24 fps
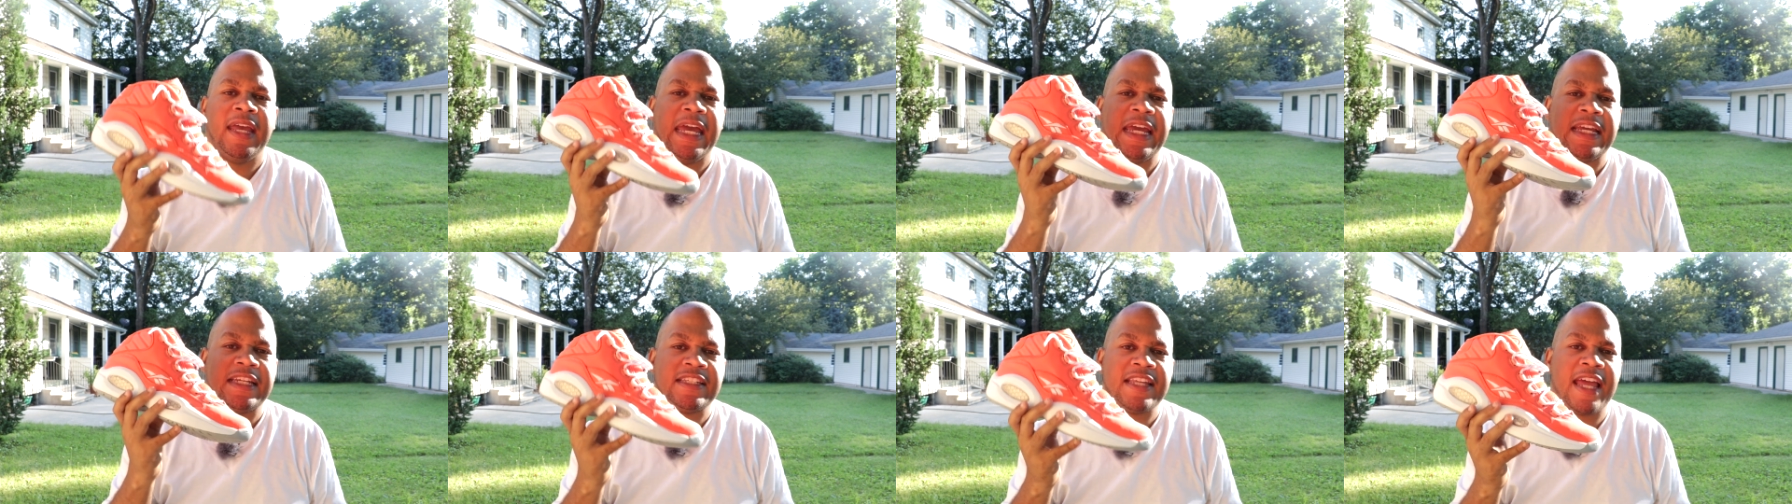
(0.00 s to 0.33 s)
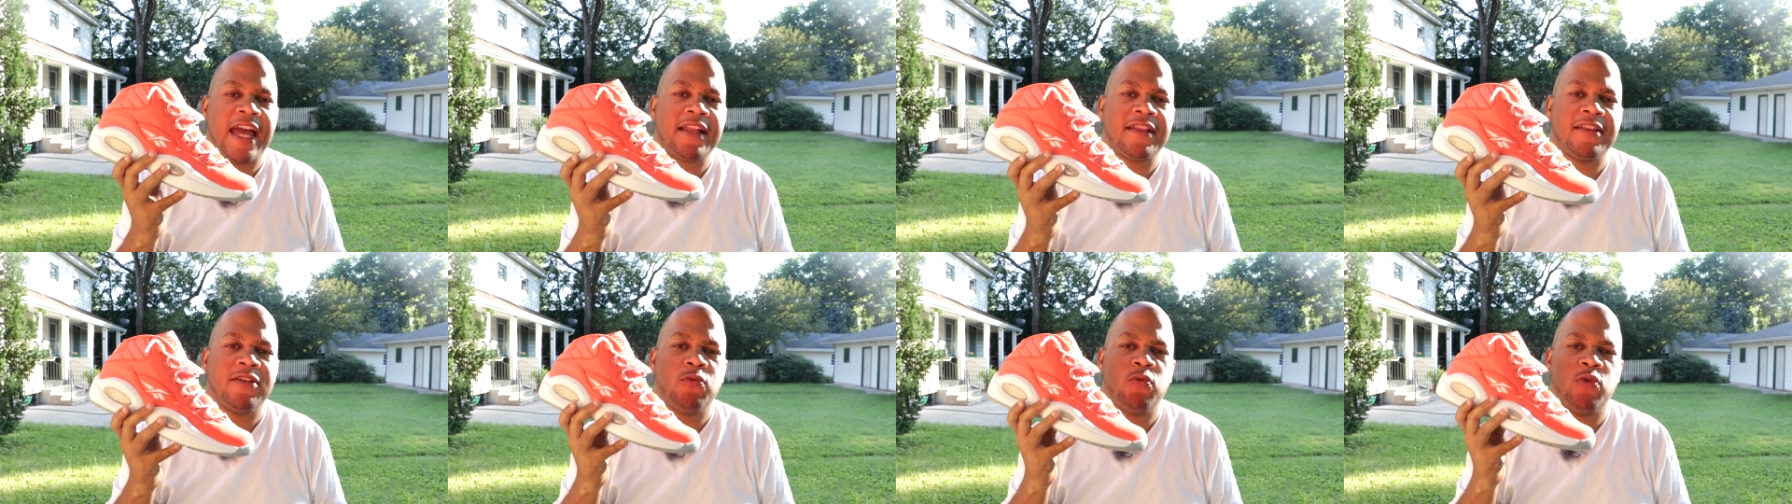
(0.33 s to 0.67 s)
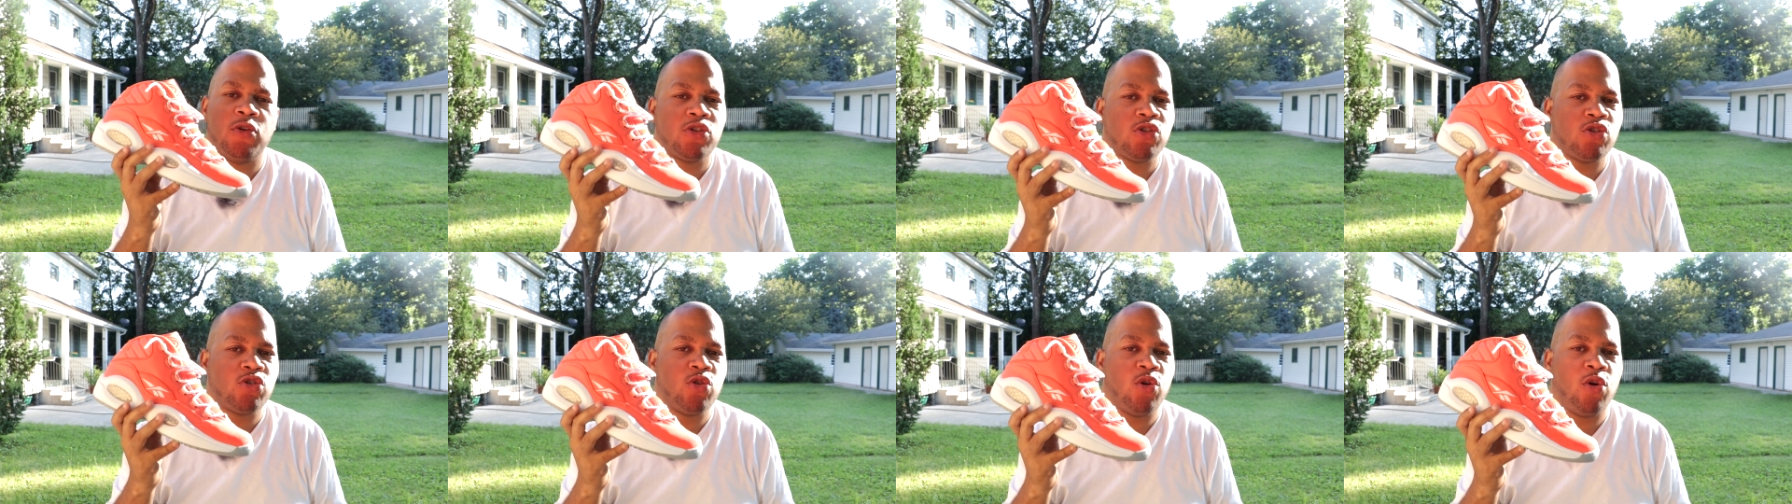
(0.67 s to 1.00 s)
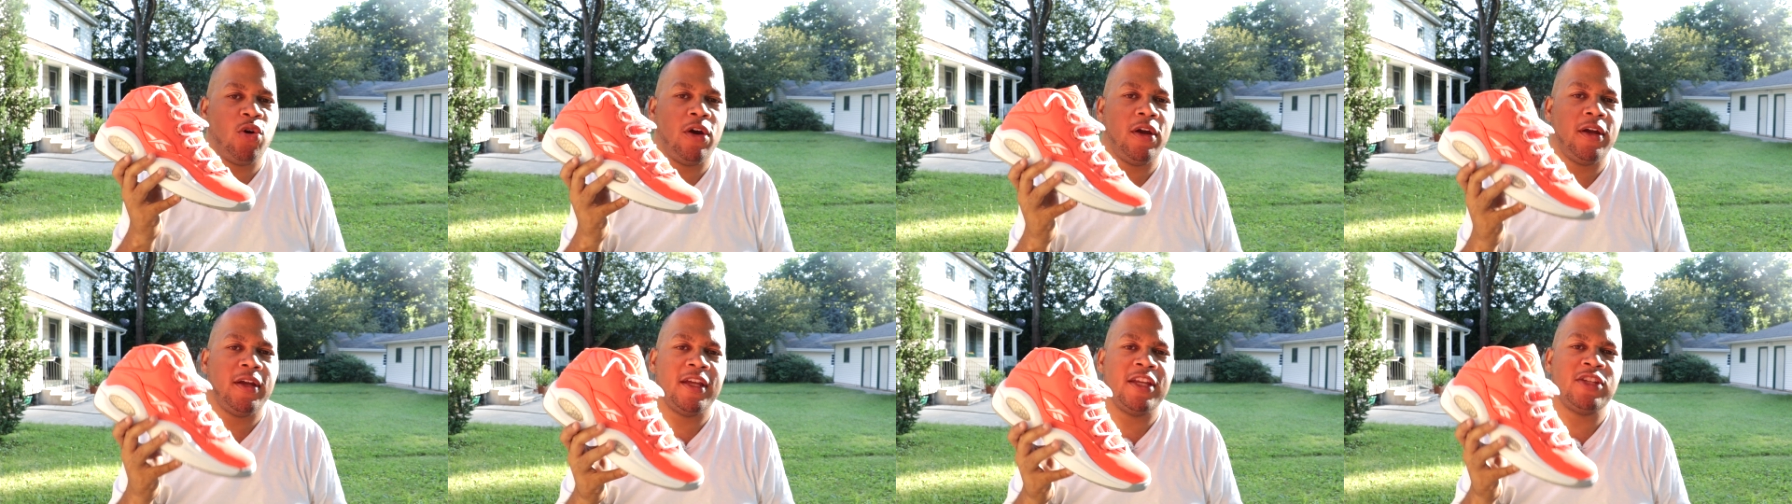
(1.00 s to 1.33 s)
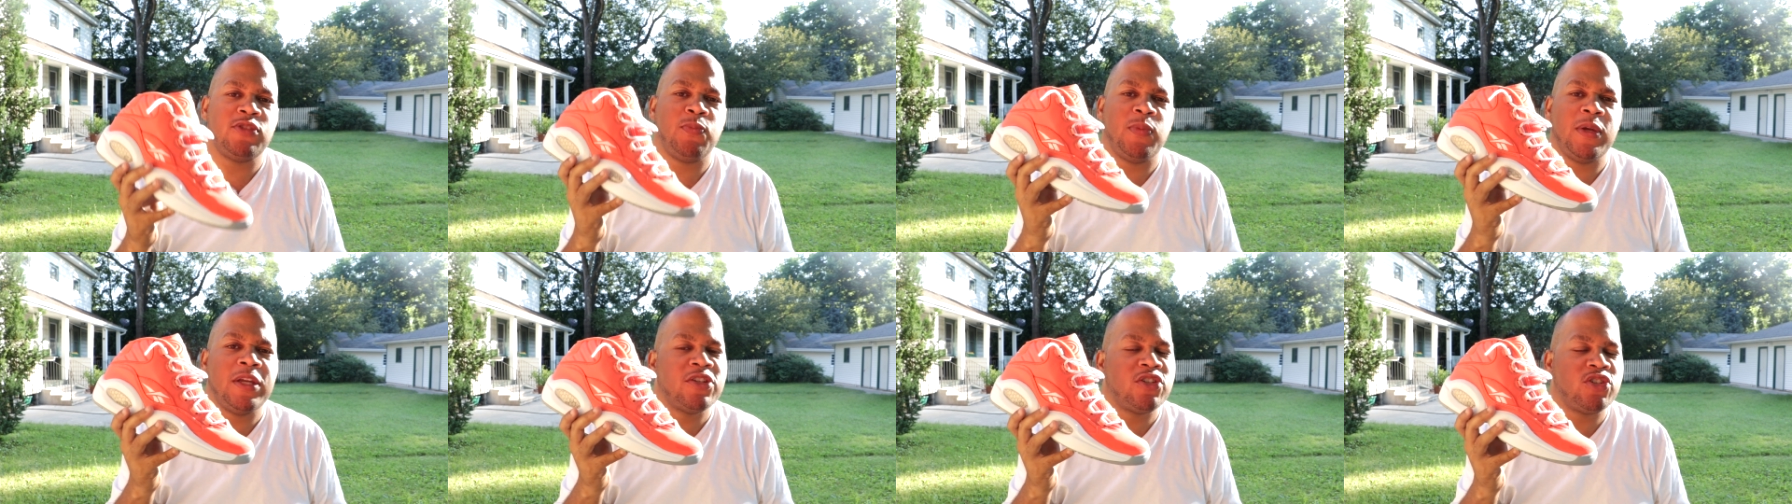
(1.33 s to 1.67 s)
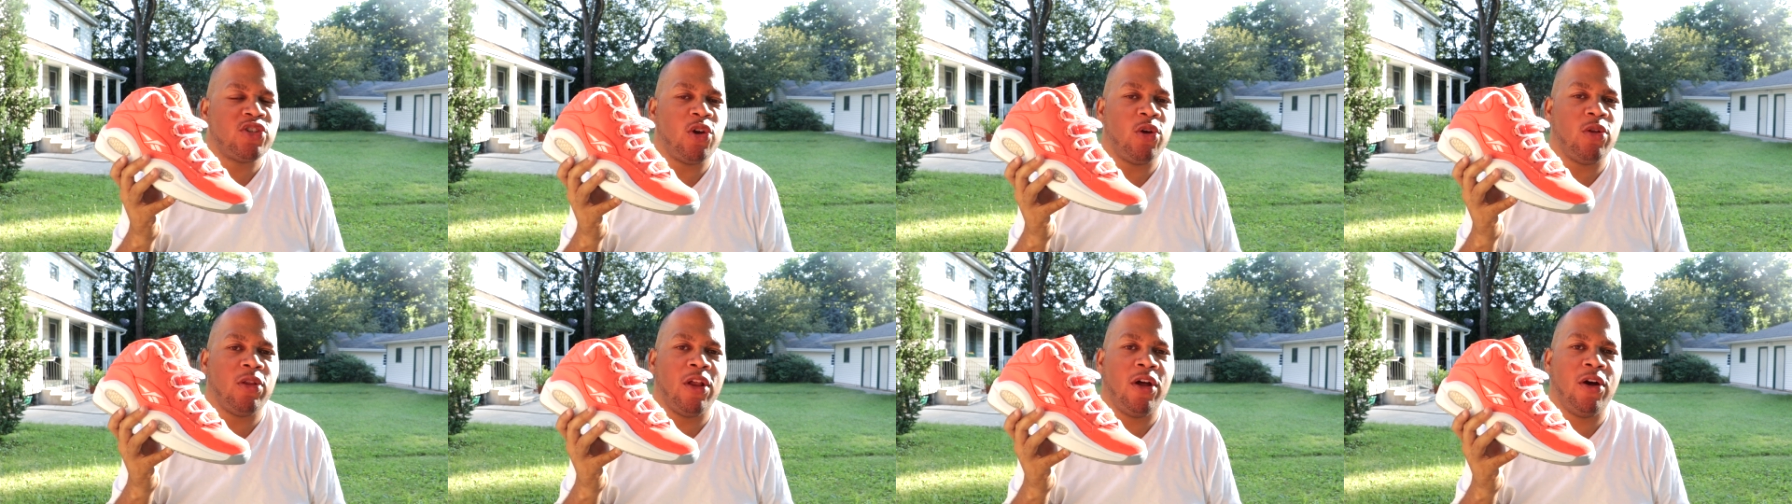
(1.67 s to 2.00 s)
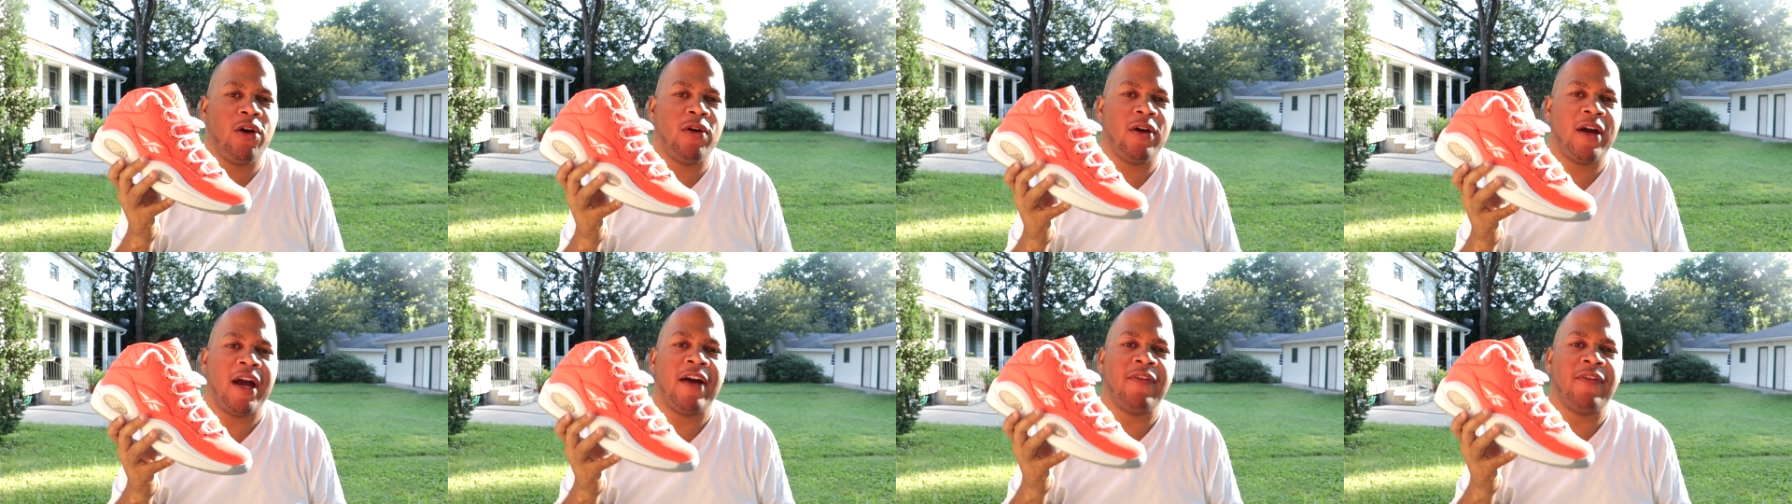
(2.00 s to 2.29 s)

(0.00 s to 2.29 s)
Exactly what store, it's been so long,